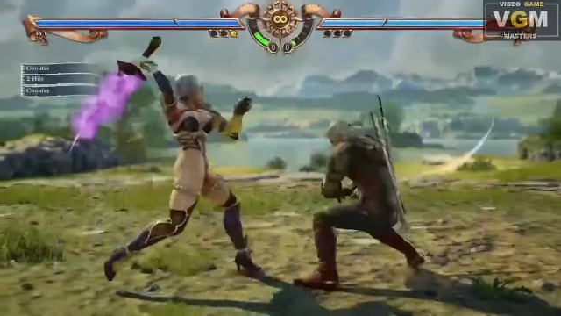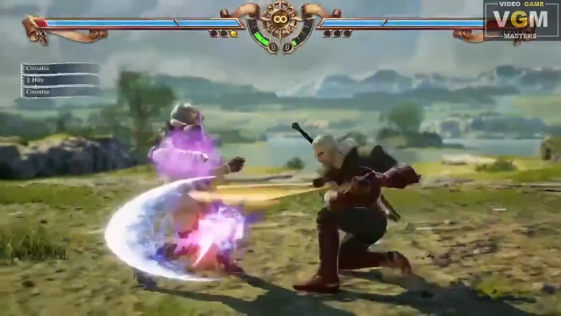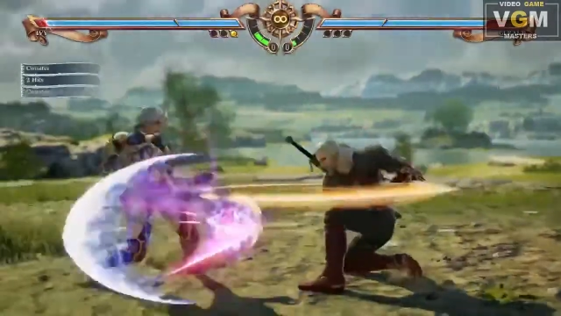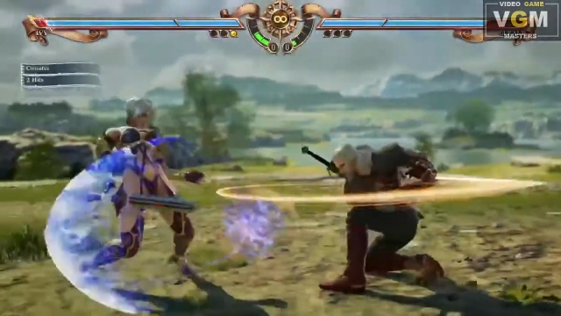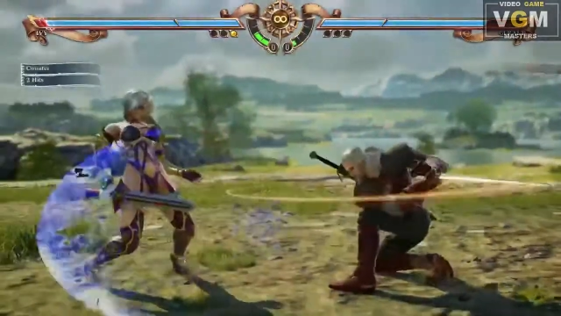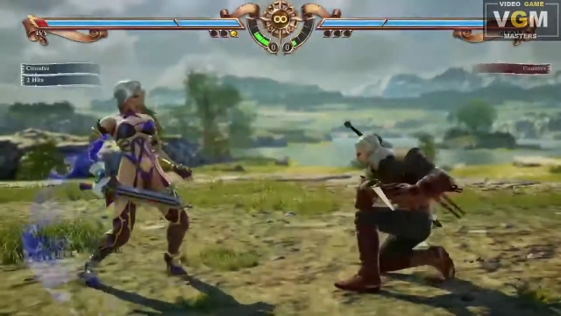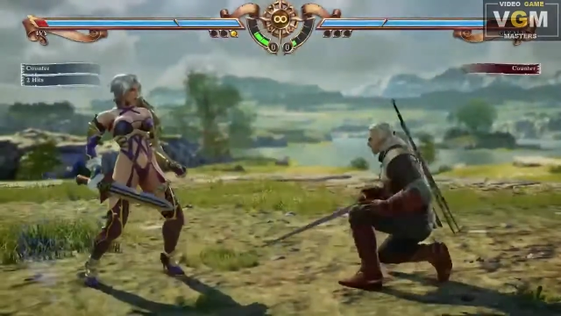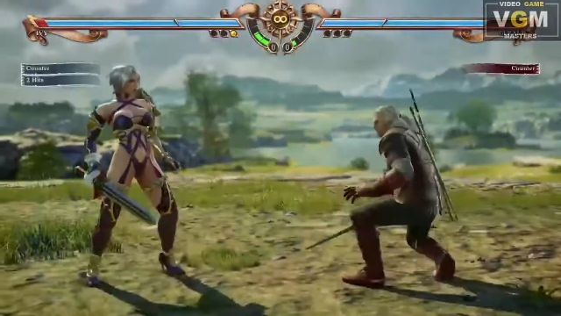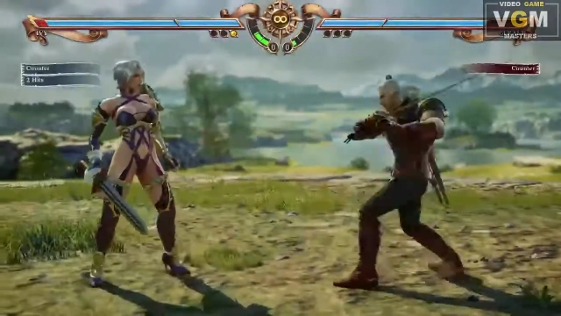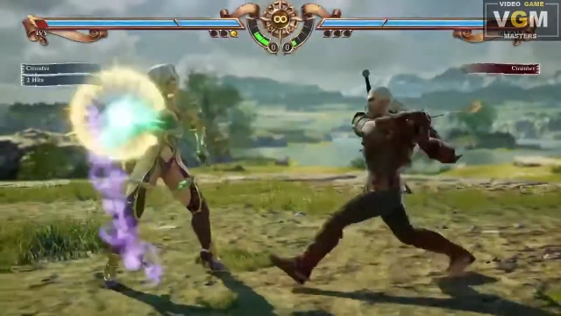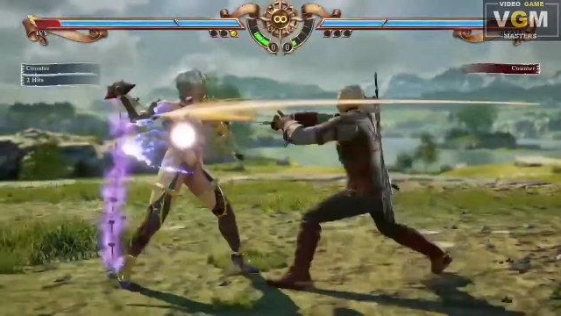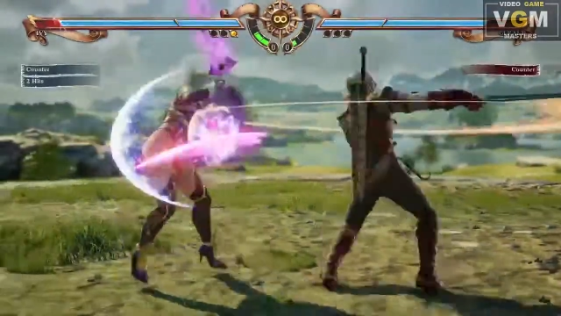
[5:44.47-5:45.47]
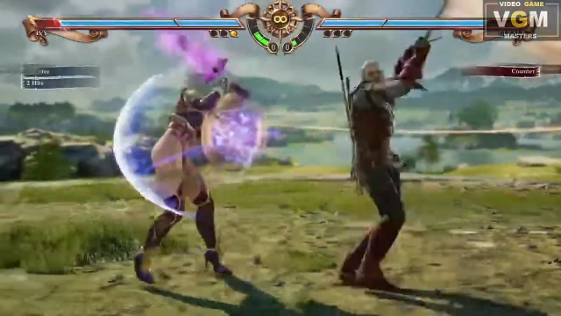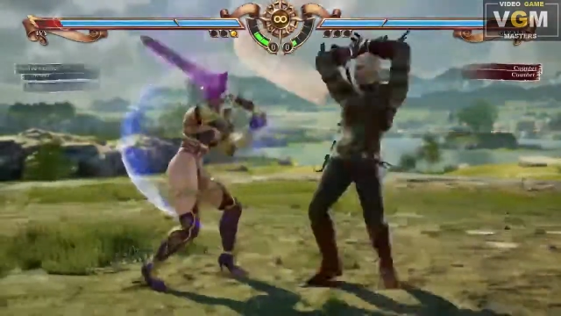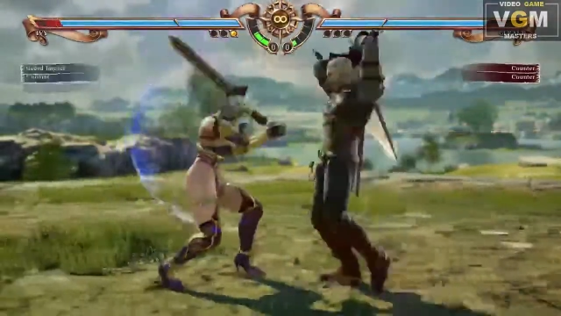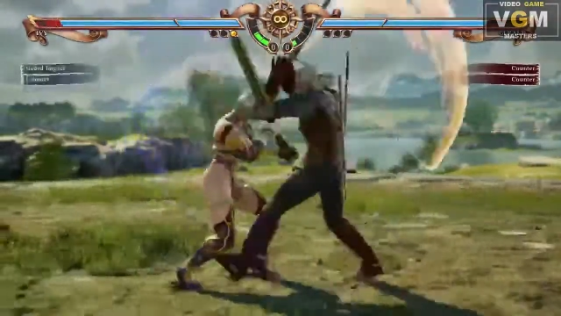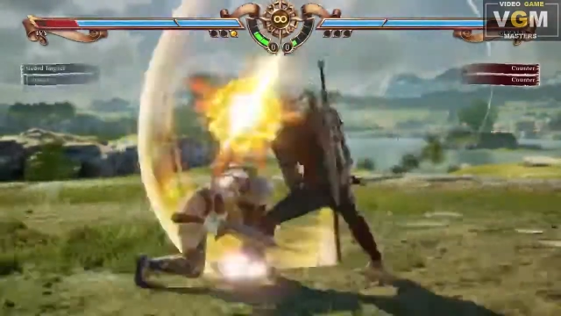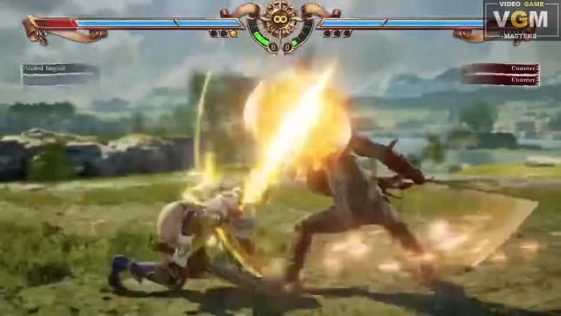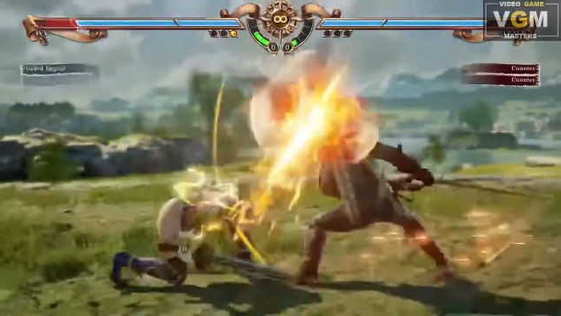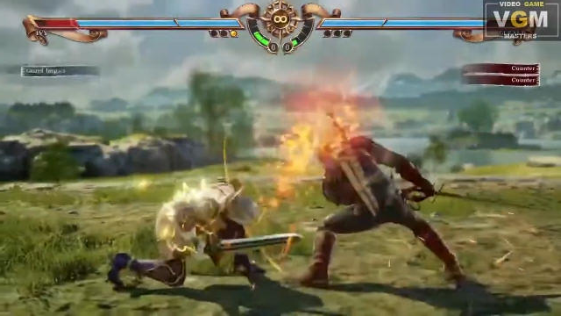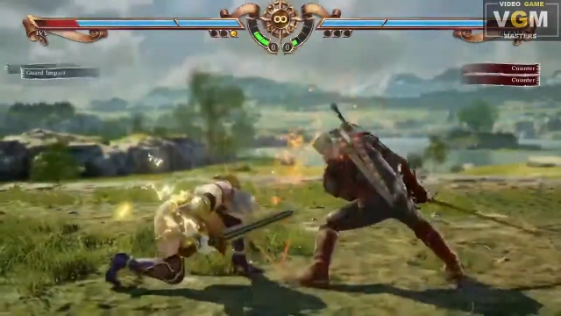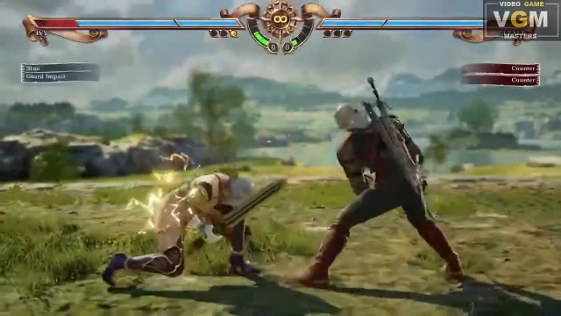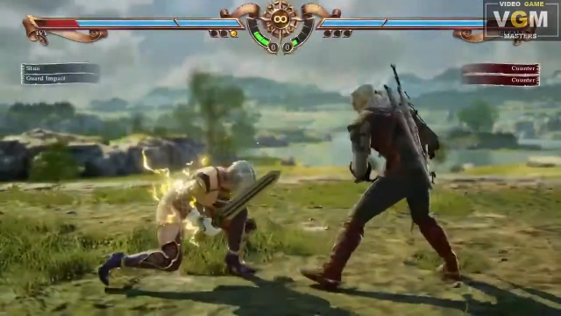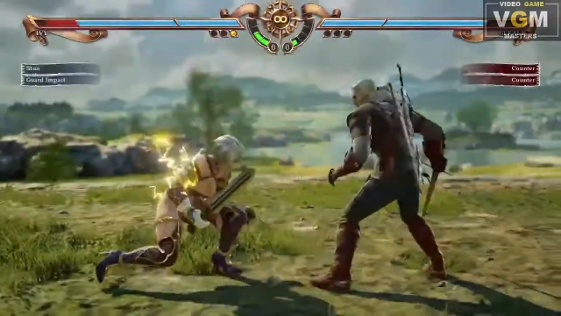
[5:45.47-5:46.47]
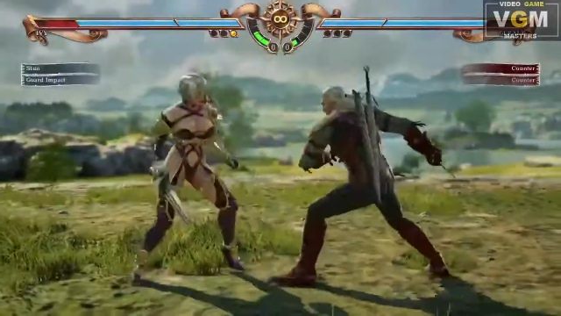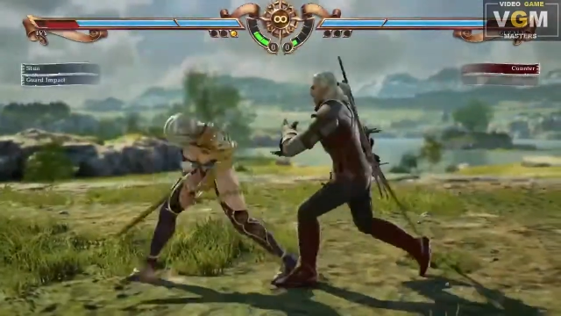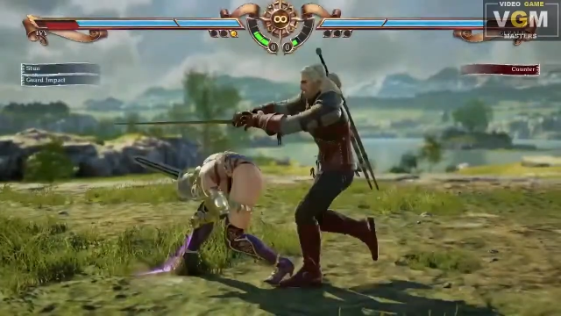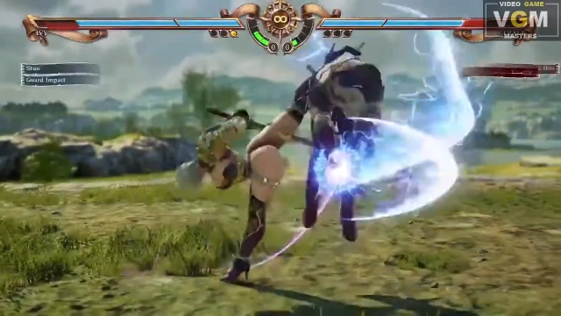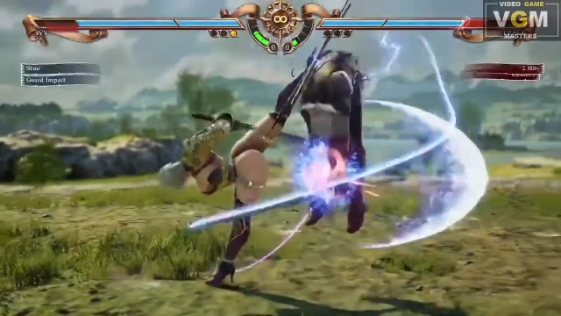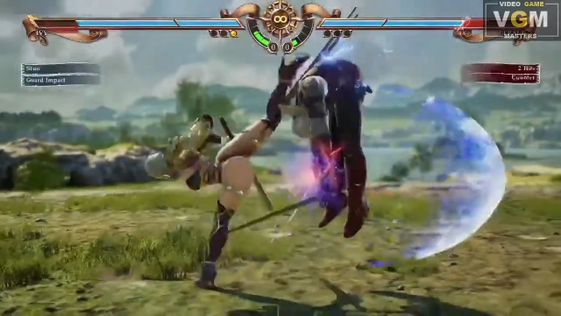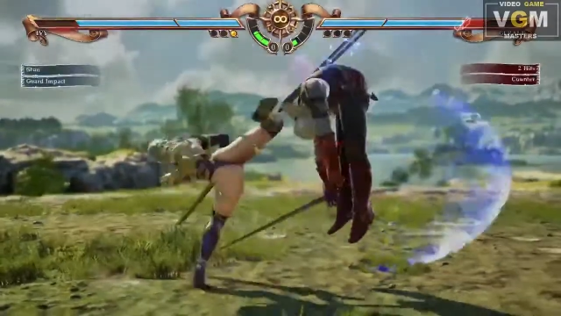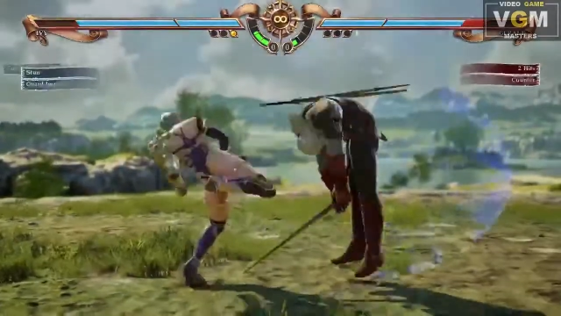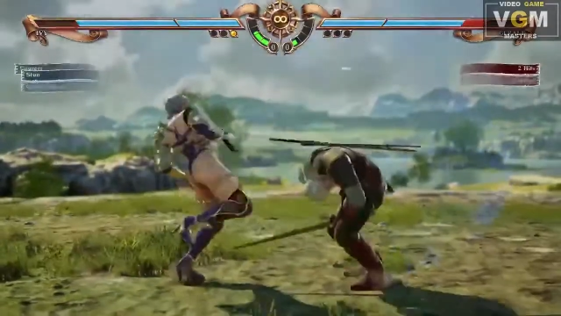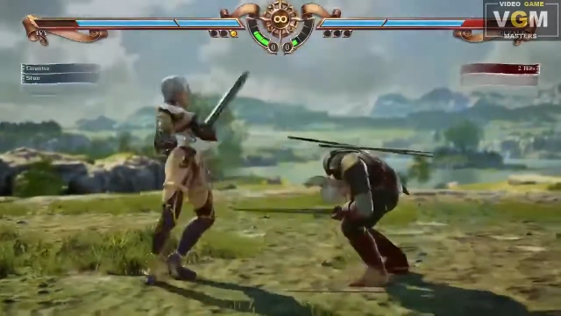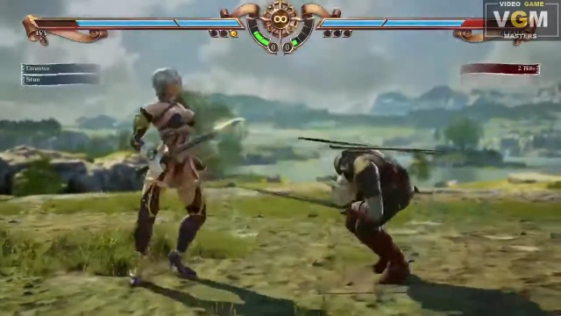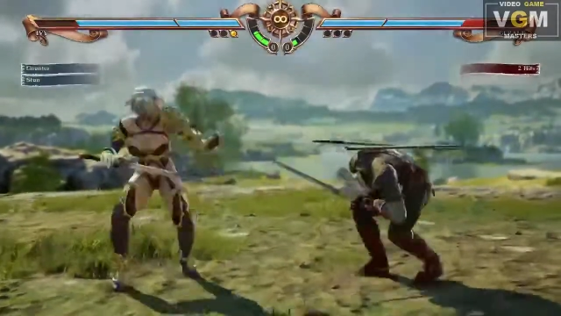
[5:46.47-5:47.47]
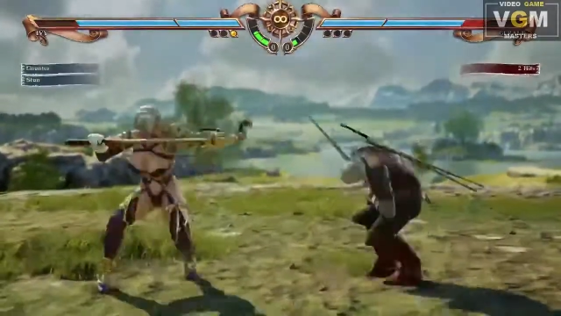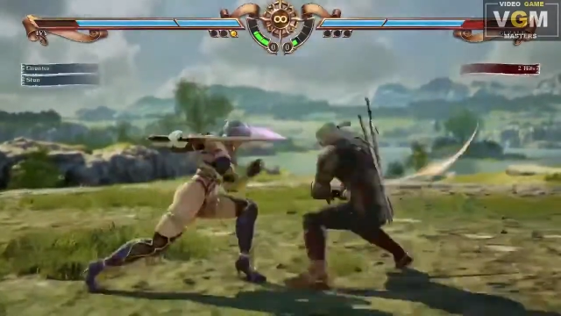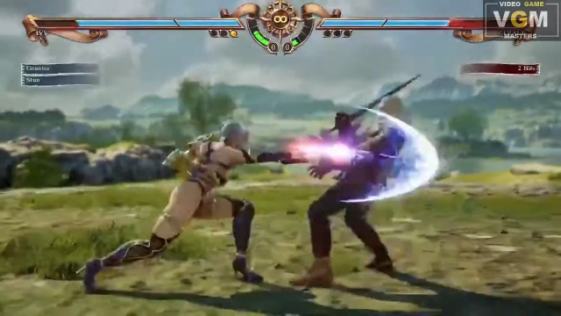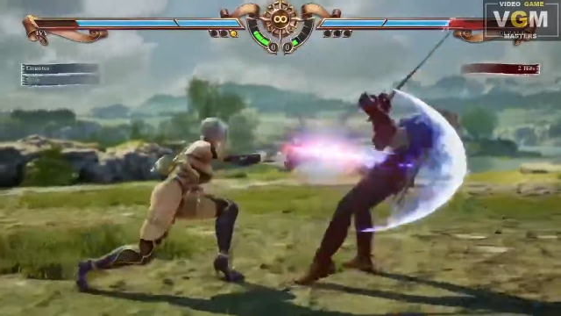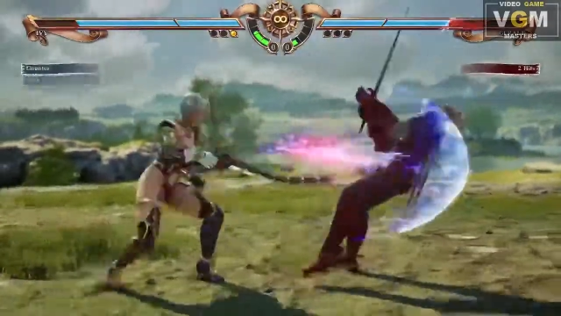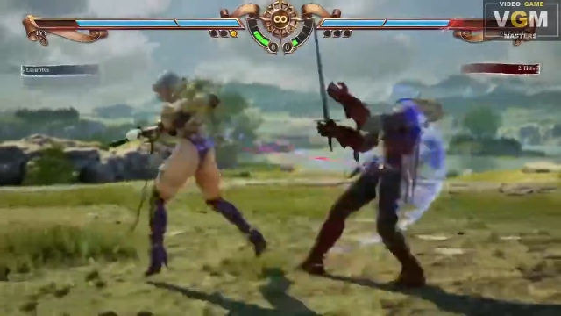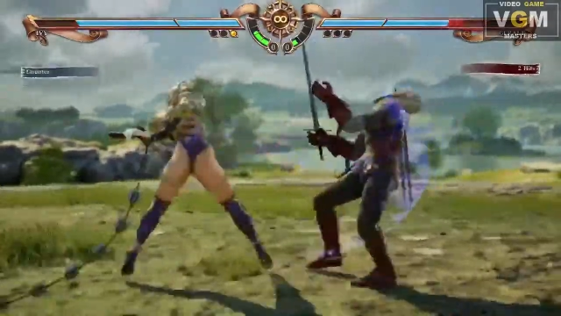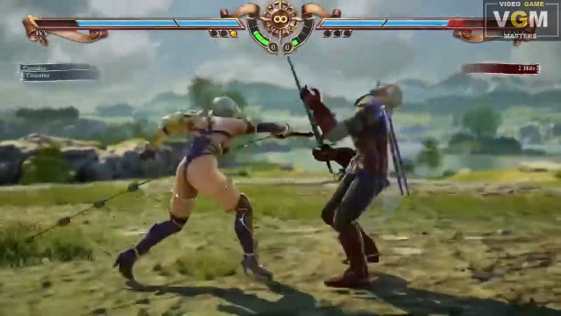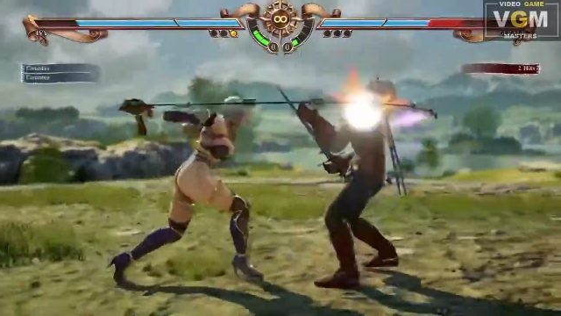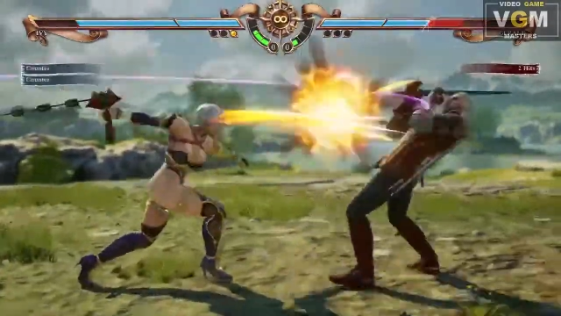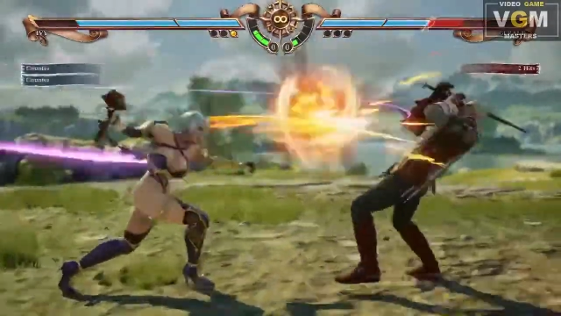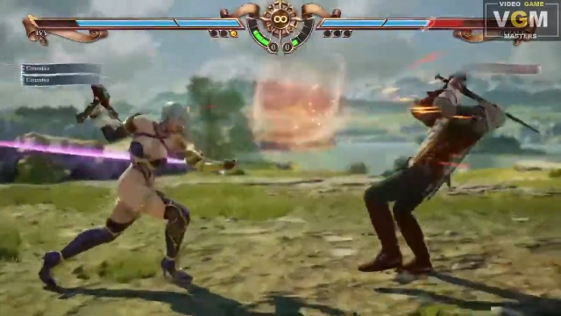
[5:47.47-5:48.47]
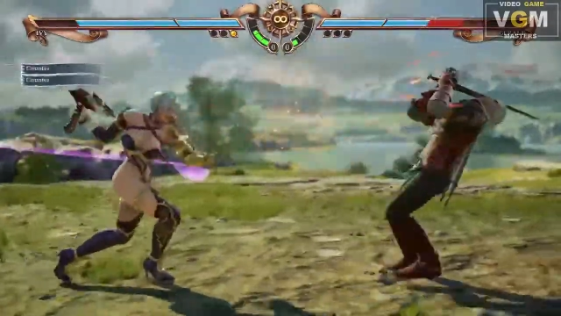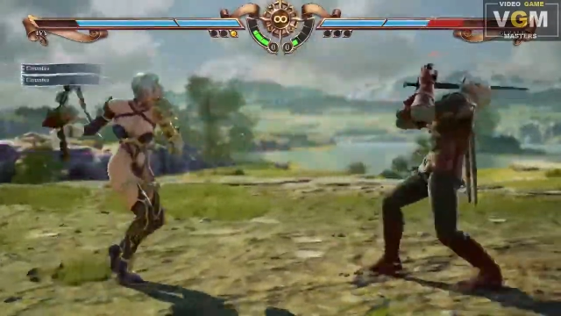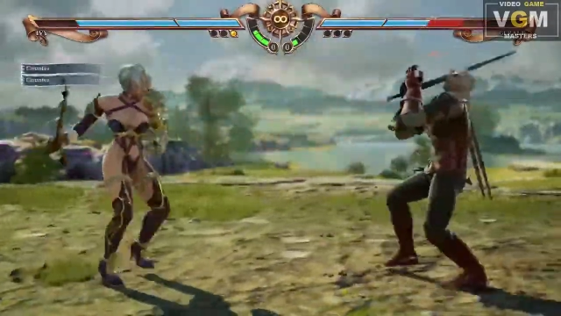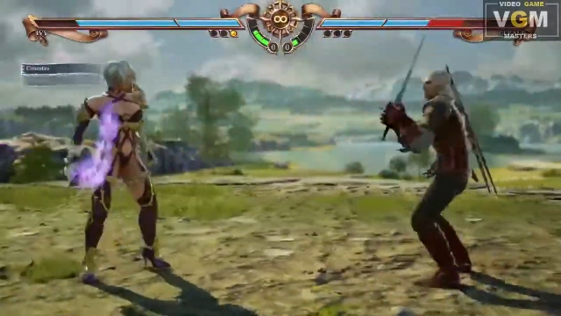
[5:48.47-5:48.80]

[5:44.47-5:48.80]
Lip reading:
(no speaker visible)